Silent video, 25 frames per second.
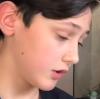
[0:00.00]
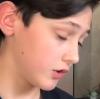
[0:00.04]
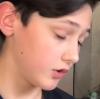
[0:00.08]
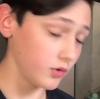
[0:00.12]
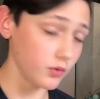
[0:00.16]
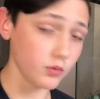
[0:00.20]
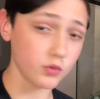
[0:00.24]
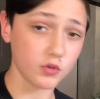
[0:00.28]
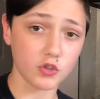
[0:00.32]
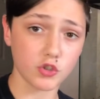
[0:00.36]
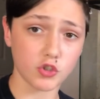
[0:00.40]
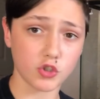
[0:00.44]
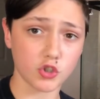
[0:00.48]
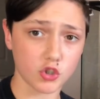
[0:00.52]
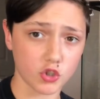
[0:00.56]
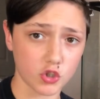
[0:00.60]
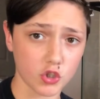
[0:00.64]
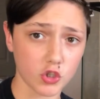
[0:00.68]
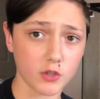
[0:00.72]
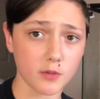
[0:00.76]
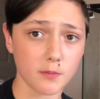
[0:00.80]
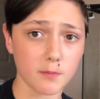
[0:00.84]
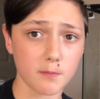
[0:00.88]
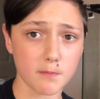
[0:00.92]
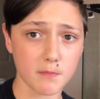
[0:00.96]
You
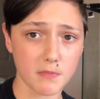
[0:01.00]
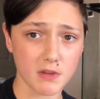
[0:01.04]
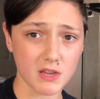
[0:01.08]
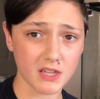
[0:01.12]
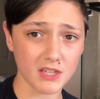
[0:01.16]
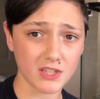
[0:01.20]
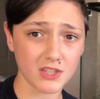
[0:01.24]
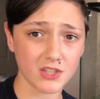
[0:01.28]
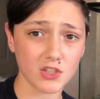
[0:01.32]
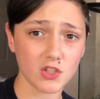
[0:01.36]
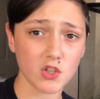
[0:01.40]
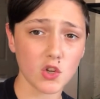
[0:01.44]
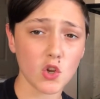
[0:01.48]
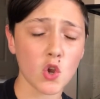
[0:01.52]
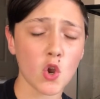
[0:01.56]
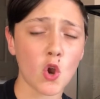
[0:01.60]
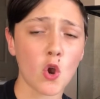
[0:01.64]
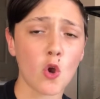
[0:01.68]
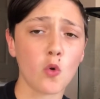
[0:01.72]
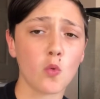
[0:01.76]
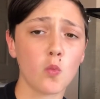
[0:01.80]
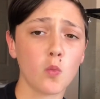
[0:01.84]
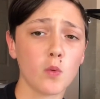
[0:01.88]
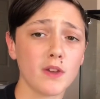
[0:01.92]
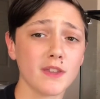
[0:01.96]
should mist
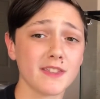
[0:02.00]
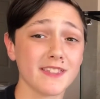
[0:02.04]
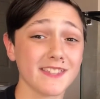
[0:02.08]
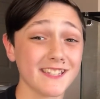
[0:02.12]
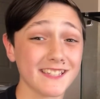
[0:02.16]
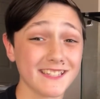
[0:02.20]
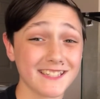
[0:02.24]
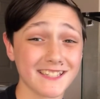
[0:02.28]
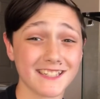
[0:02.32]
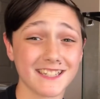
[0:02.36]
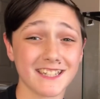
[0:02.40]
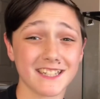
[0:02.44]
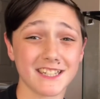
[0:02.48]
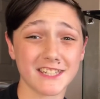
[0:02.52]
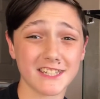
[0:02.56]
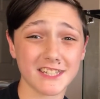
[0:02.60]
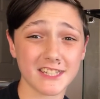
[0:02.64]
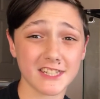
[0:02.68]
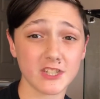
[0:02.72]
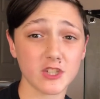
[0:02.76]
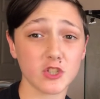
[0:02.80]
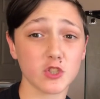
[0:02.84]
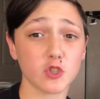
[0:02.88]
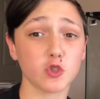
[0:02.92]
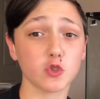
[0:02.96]
with
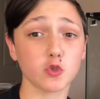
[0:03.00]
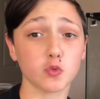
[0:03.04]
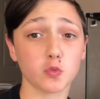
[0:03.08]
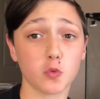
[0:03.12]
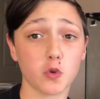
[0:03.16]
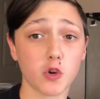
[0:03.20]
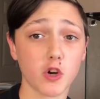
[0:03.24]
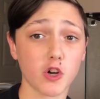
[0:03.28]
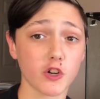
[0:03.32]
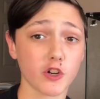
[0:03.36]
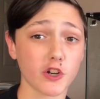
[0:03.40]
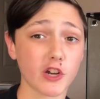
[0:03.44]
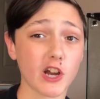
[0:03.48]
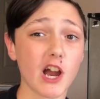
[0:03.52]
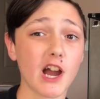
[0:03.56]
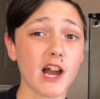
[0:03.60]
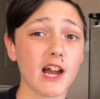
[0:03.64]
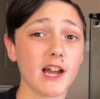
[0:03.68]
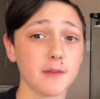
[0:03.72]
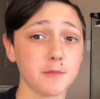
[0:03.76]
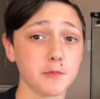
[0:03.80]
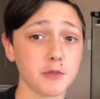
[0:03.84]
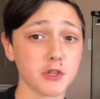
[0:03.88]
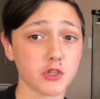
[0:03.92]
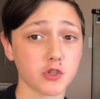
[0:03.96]
distilled water.
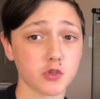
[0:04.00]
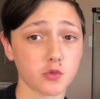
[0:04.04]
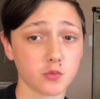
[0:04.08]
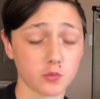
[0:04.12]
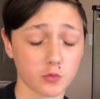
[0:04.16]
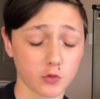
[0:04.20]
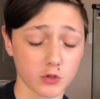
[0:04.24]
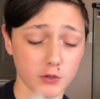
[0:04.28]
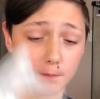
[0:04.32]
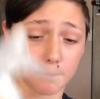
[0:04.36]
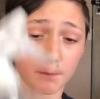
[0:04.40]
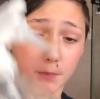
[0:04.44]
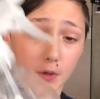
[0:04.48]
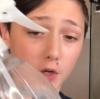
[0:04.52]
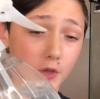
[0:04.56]
I mist with